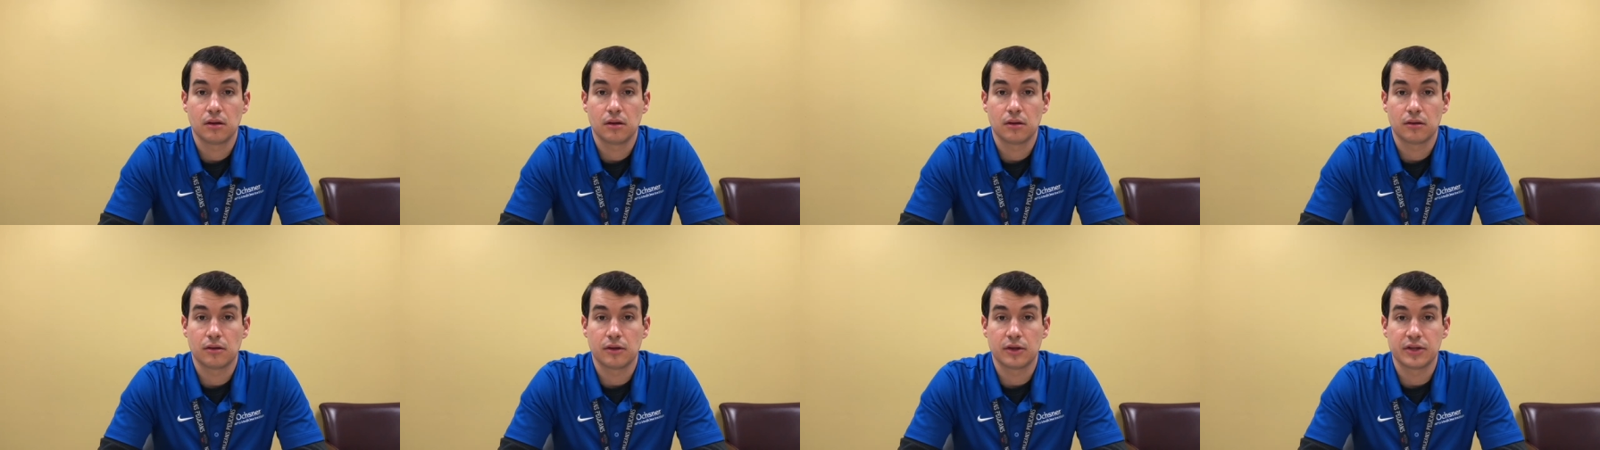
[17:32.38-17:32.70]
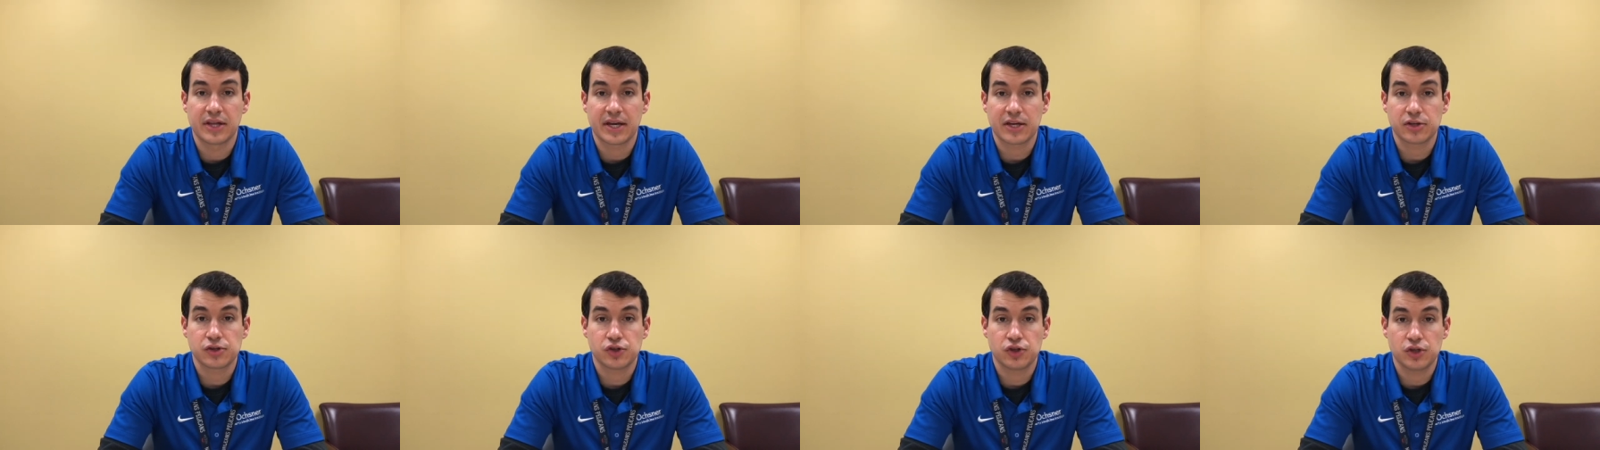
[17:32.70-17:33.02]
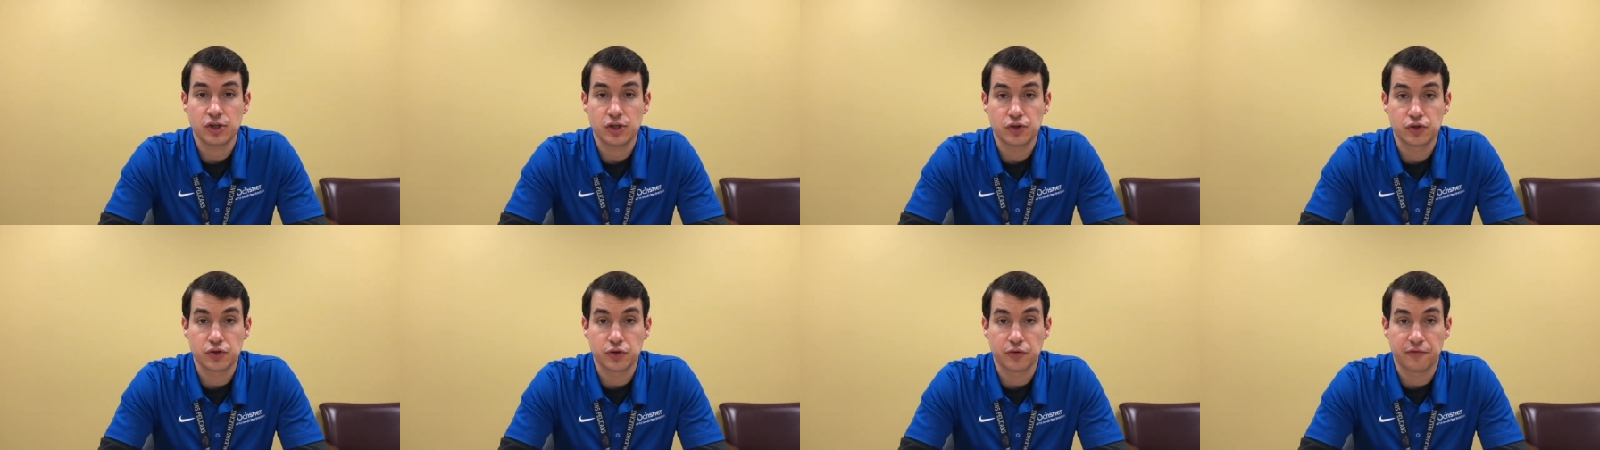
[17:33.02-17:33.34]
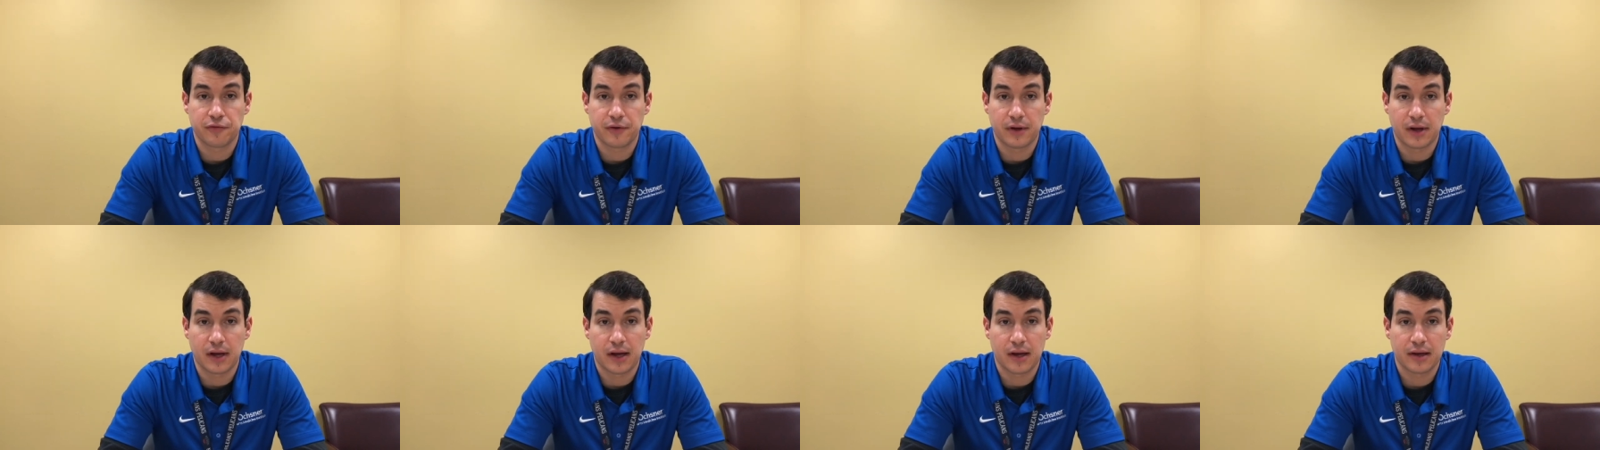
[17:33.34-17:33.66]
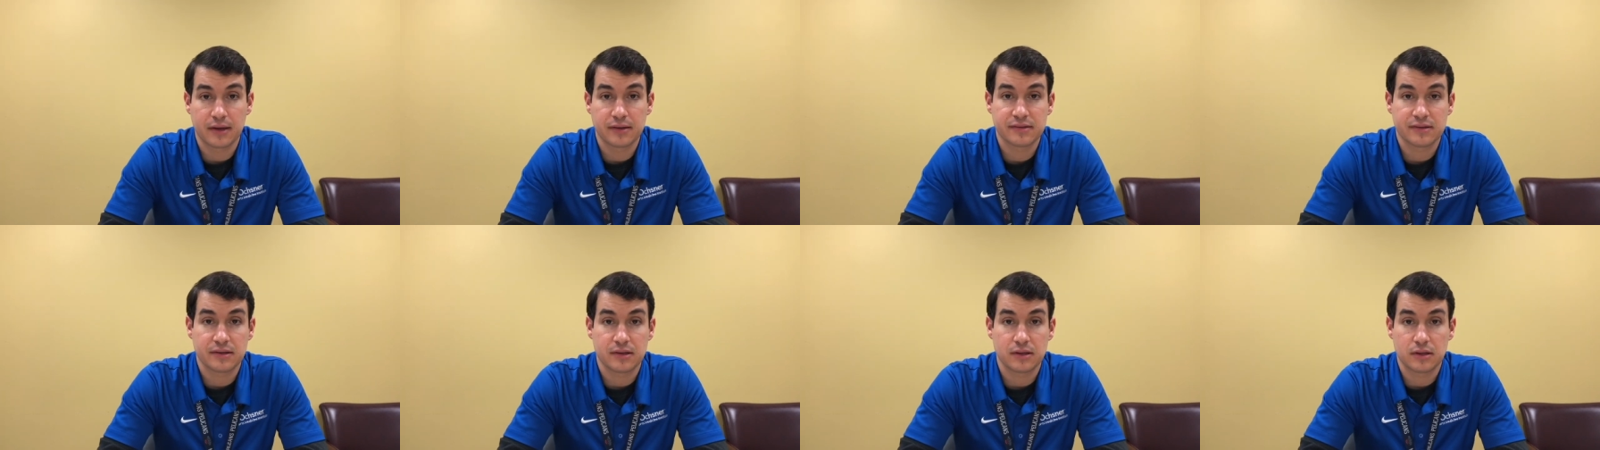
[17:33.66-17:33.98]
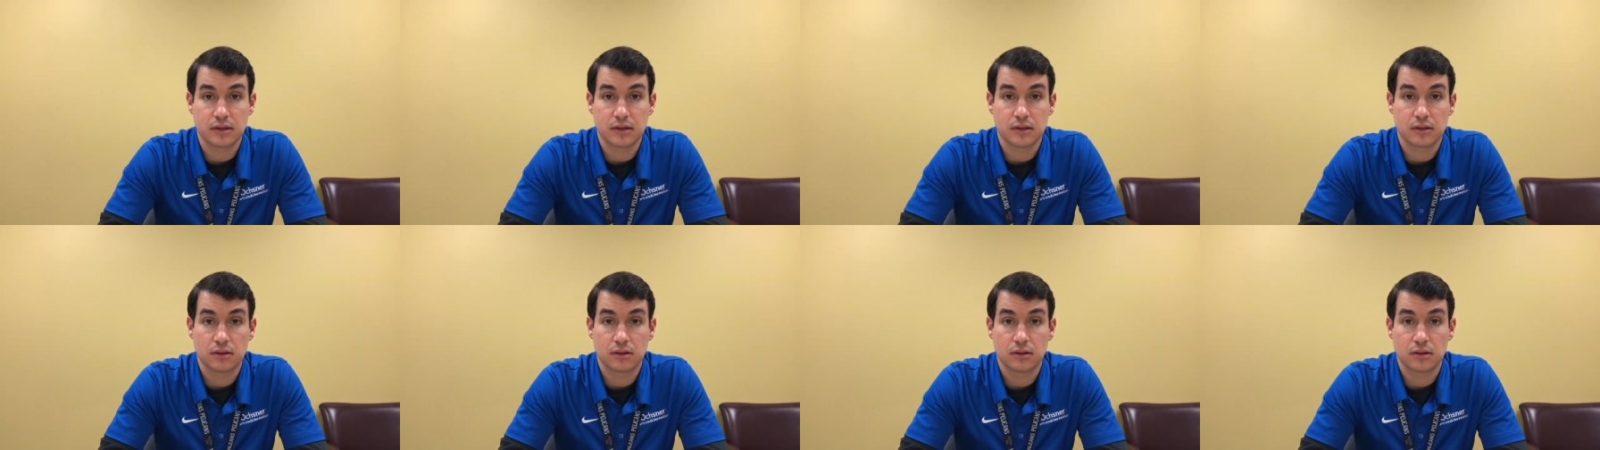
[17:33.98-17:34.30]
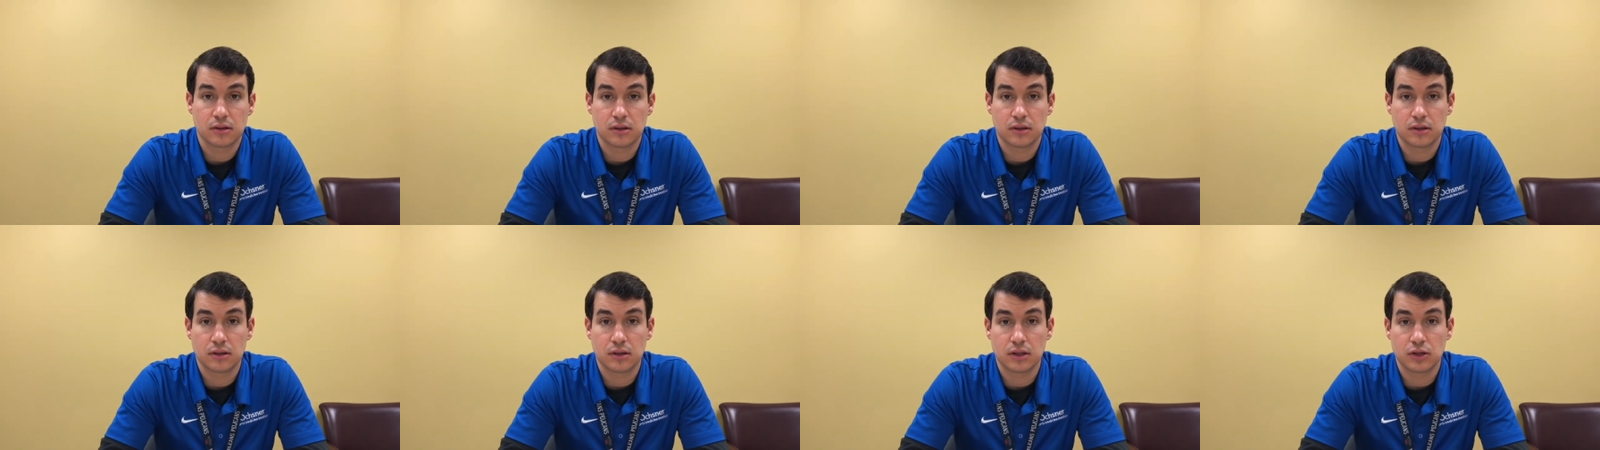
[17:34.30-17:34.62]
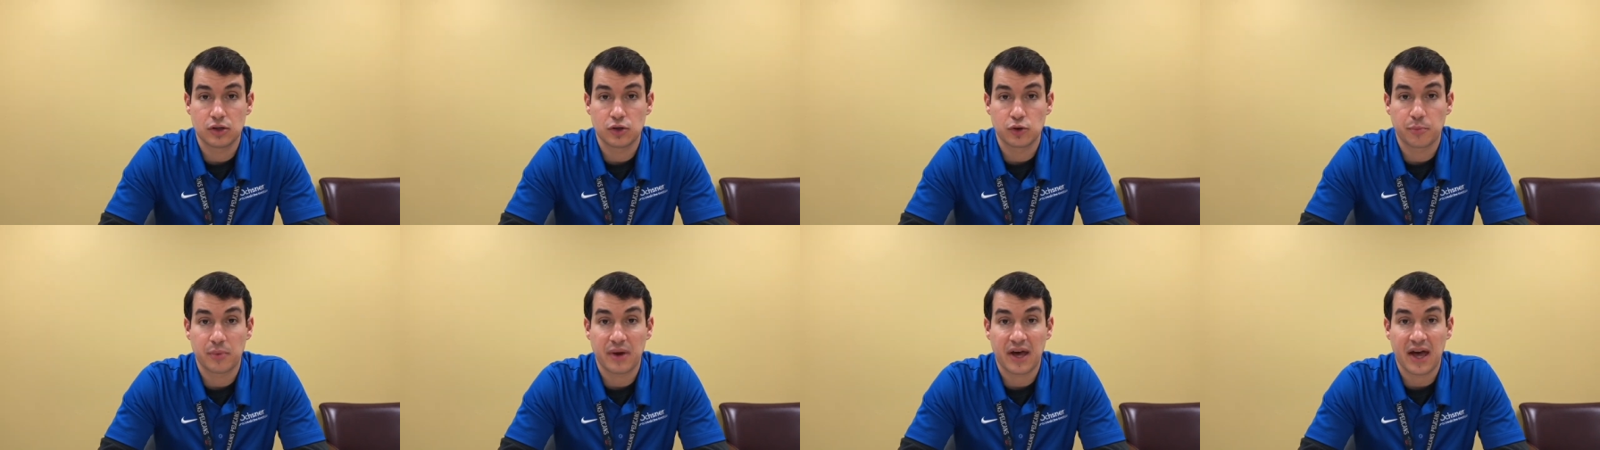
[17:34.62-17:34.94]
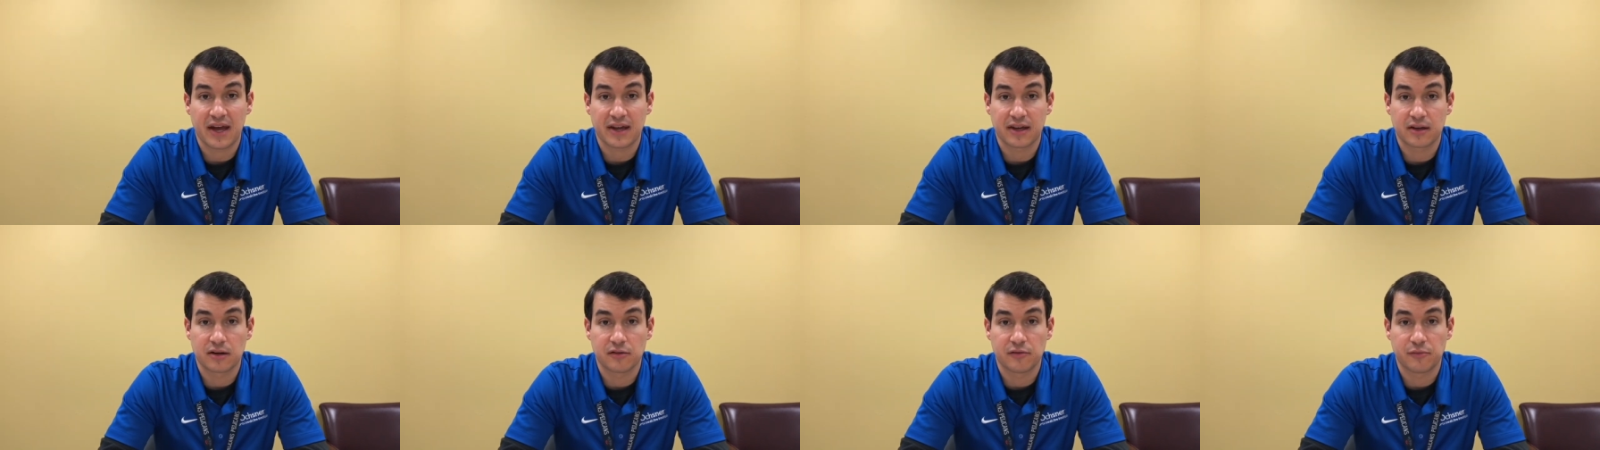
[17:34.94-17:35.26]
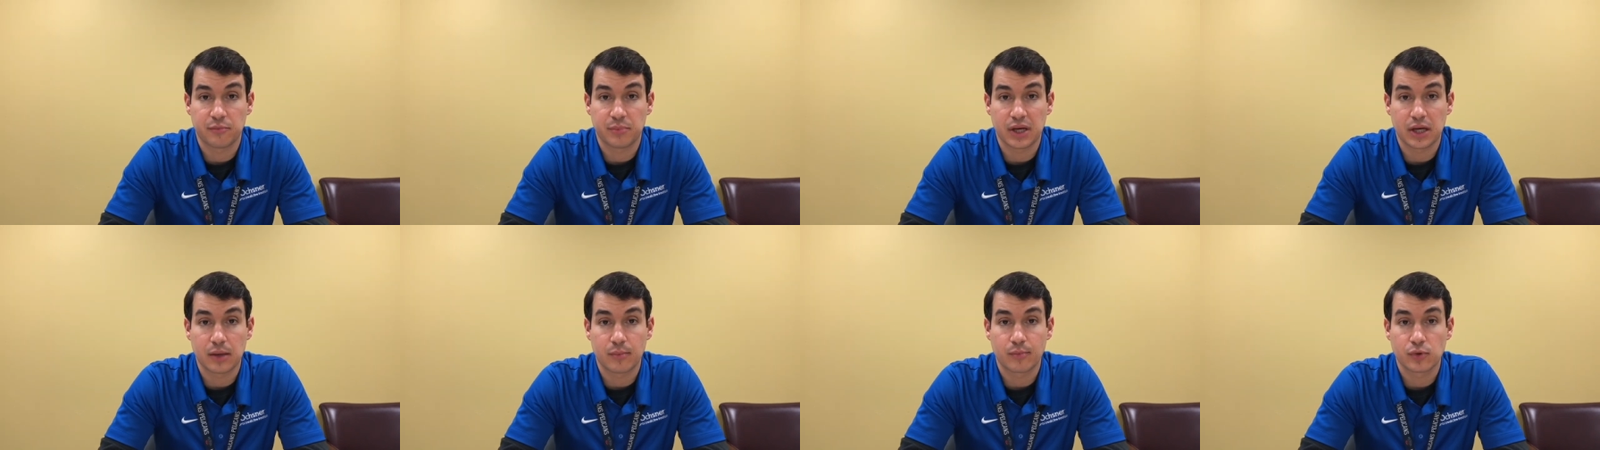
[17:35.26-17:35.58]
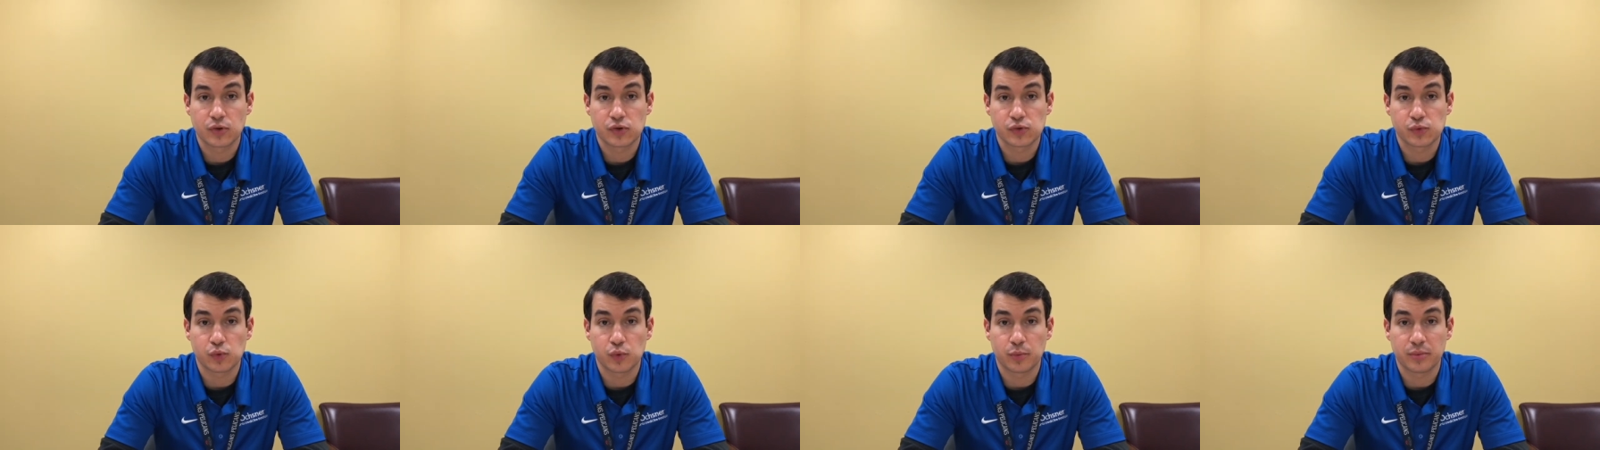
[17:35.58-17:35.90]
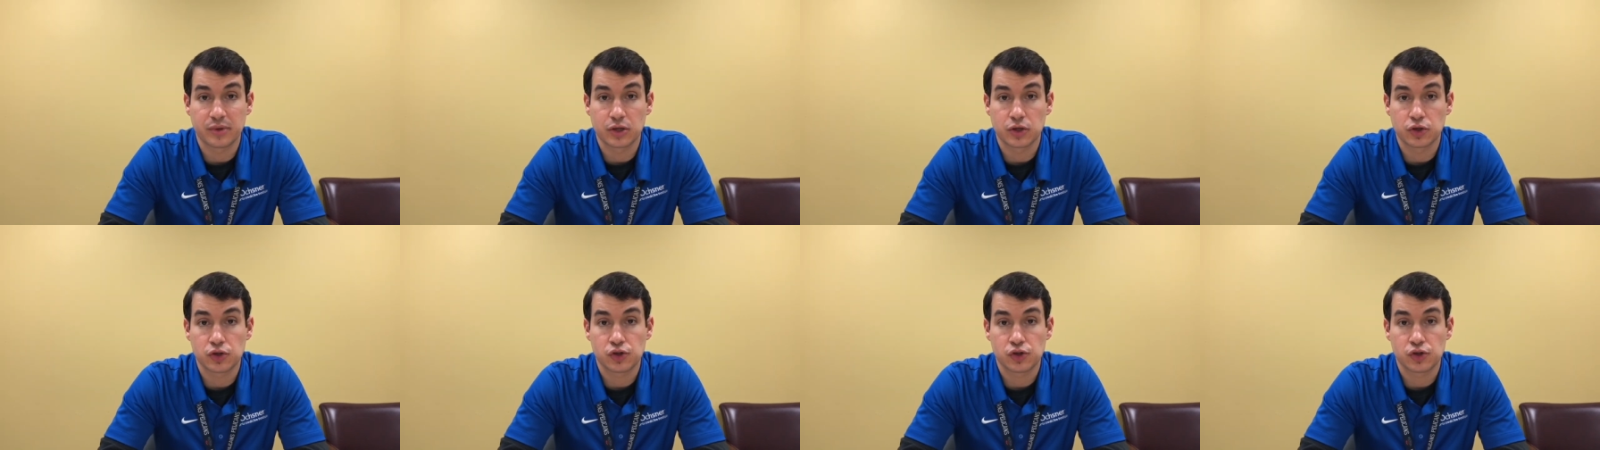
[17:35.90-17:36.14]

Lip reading: The next sheet you'll find in your packet of papers will be a